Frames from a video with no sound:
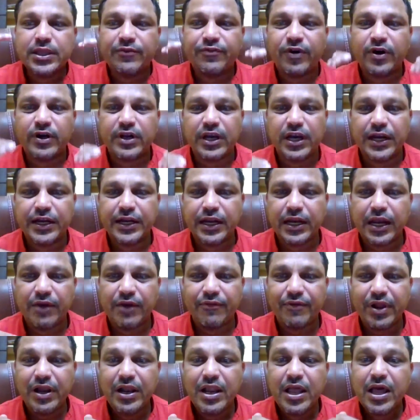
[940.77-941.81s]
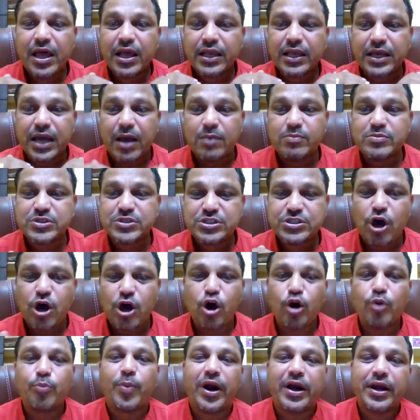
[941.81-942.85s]
the fertility level comes
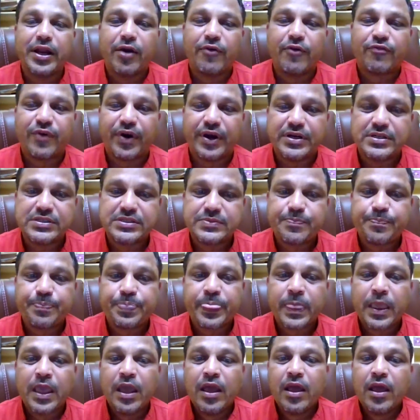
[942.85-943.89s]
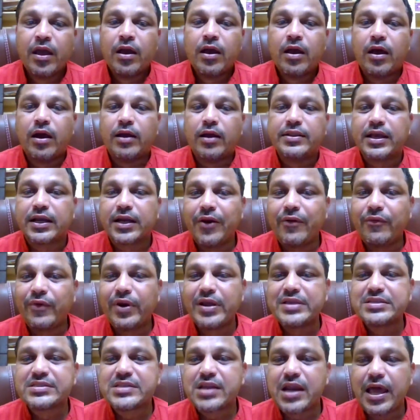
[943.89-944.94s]
down, my dear friends. The
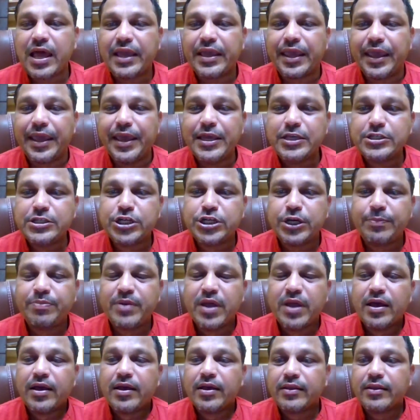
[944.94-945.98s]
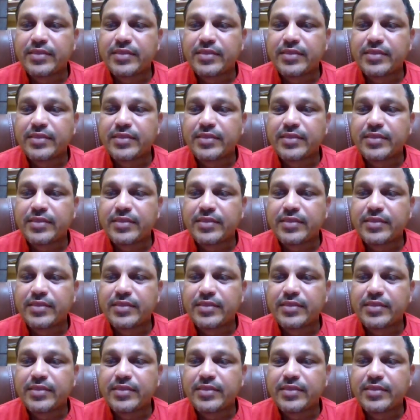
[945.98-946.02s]
countries like Egypt,